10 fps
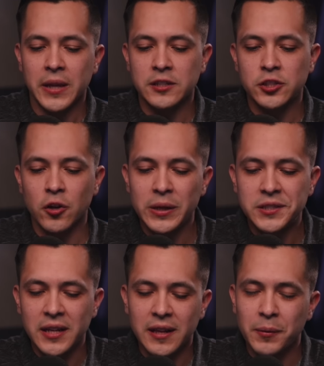And so we
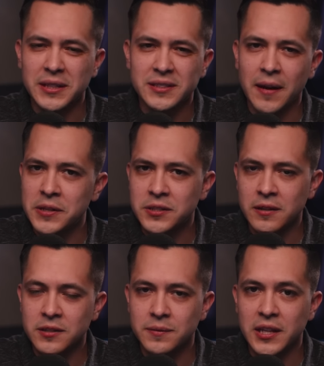see that with the seven
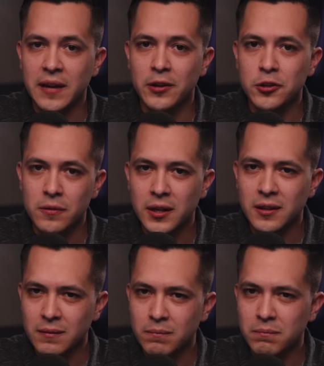sons of Sceva, you
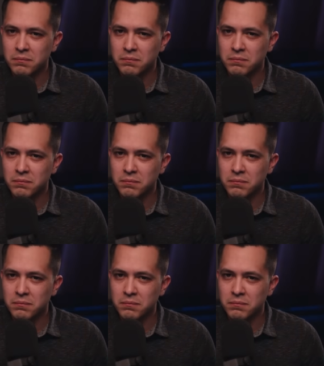can